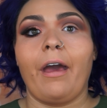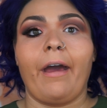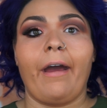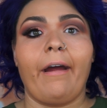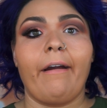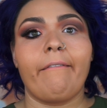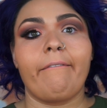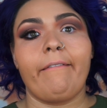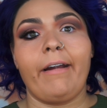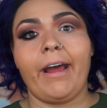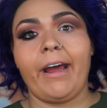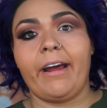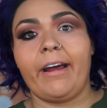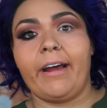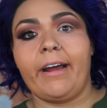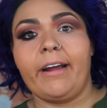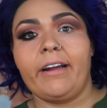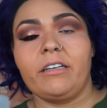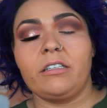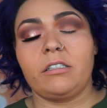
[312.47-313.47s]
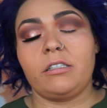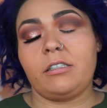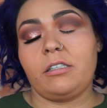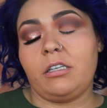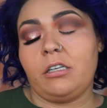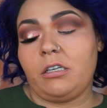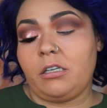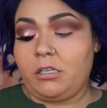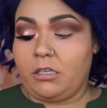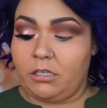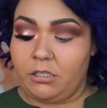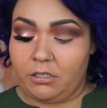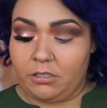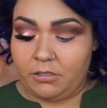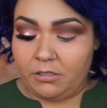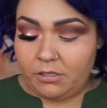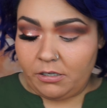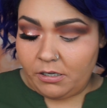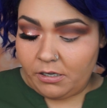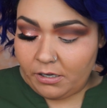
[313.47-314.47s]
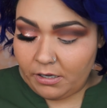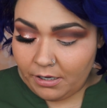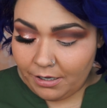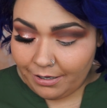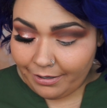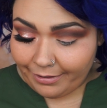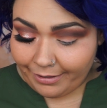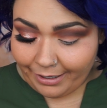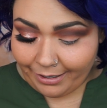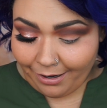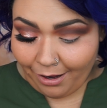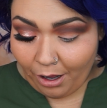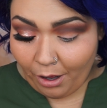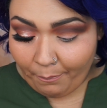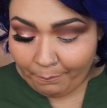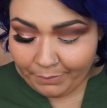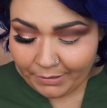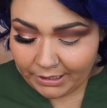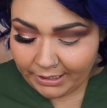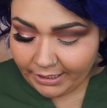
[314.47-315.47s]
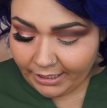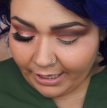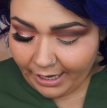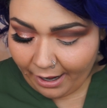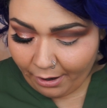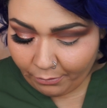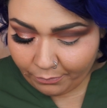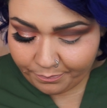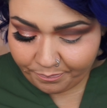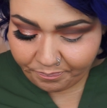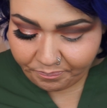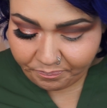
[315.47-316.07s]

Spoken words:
All right. Okay, now I'll blend it out.